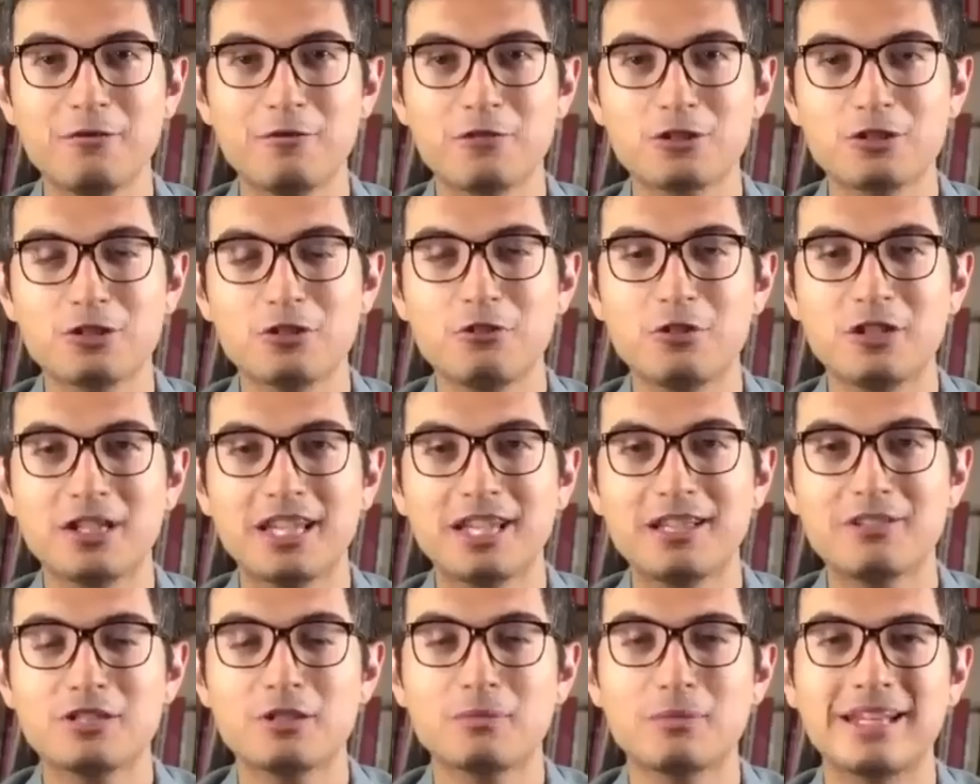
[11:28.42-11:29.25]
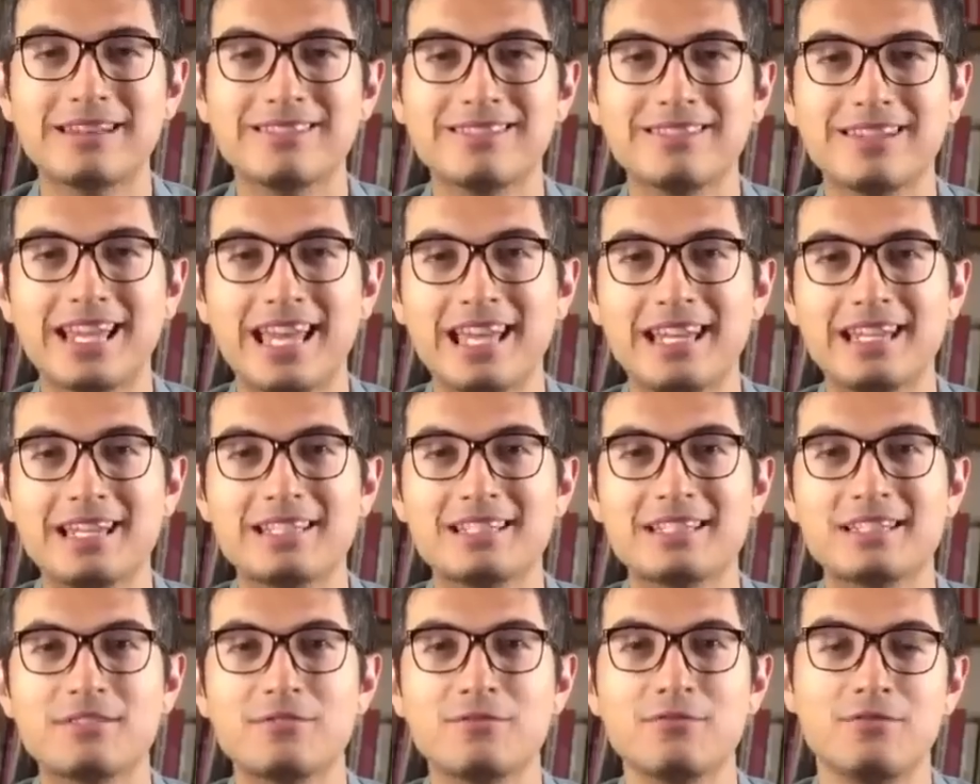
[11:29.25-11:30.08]
for tuning in to my
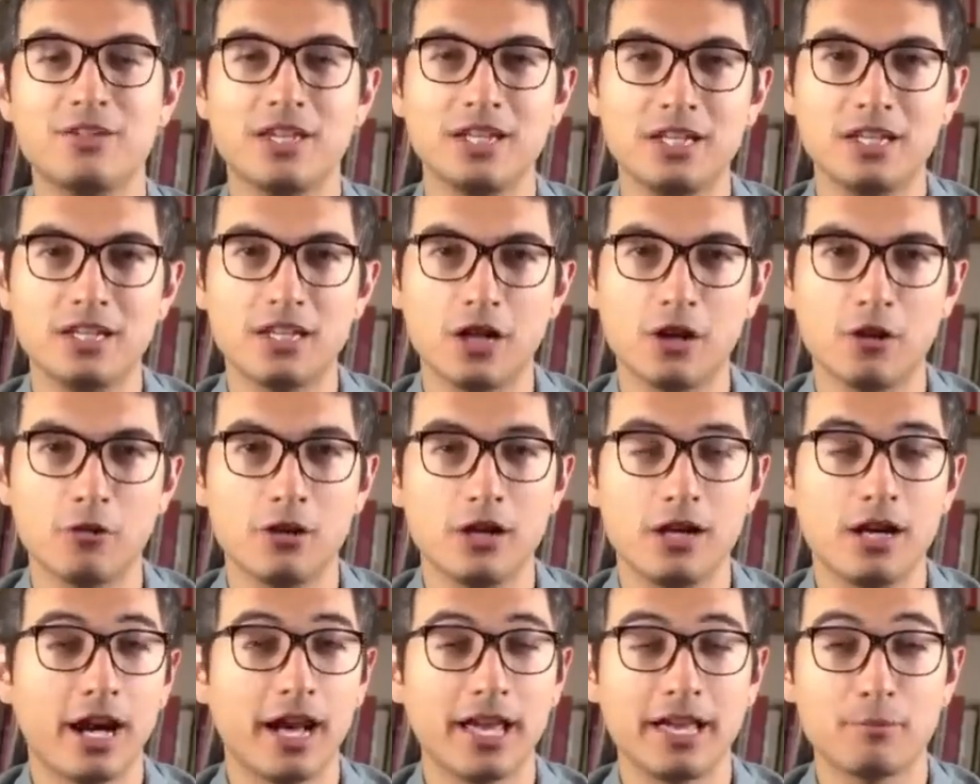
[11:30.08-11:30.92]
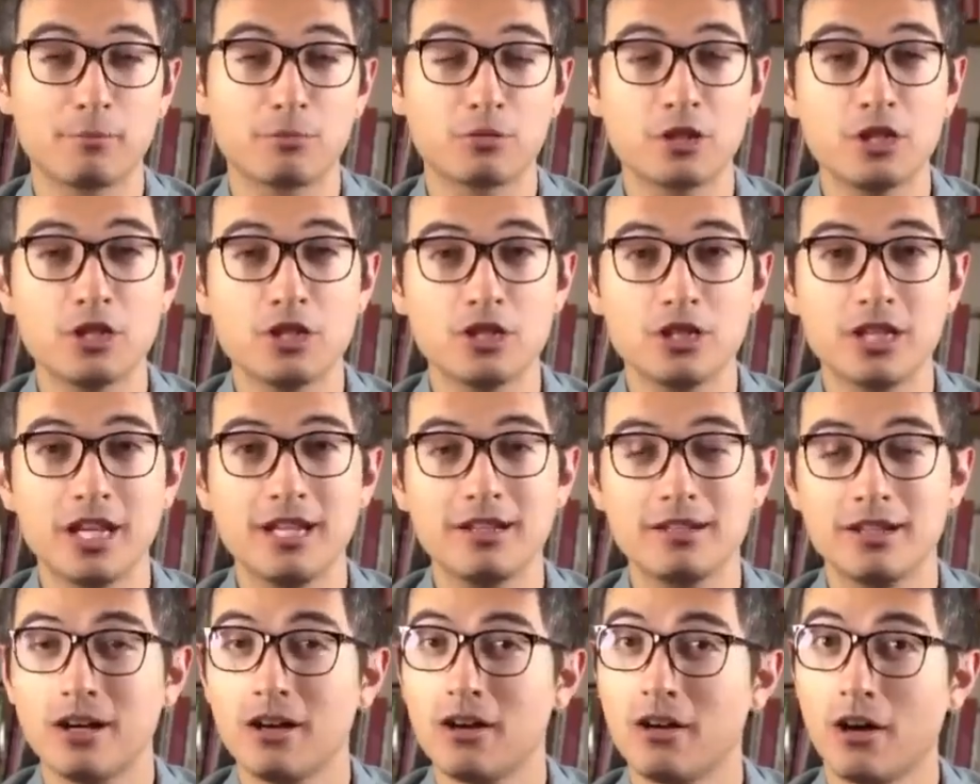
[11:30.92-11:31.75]
latest video. I
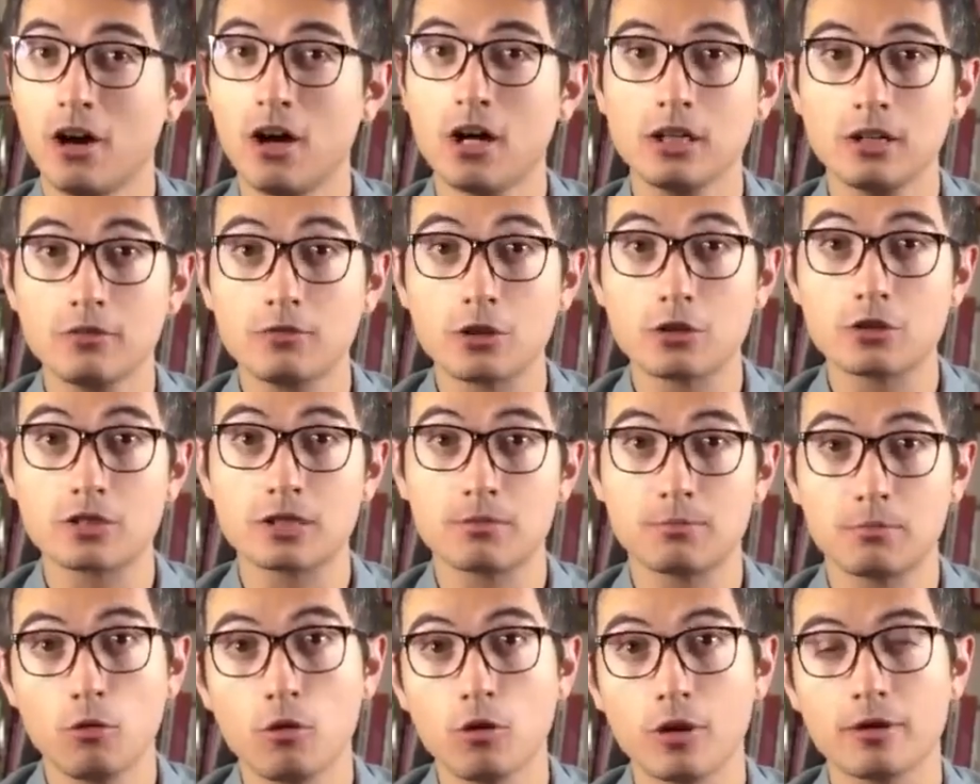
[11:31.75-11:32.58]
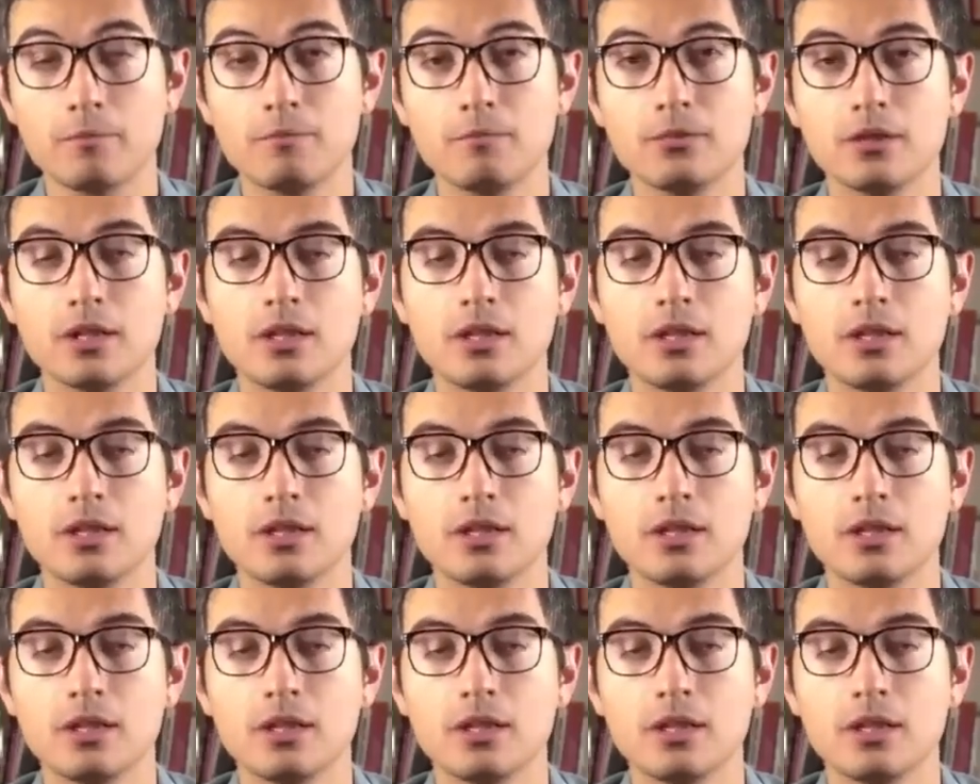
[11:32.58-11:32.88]
appreciate all of your support.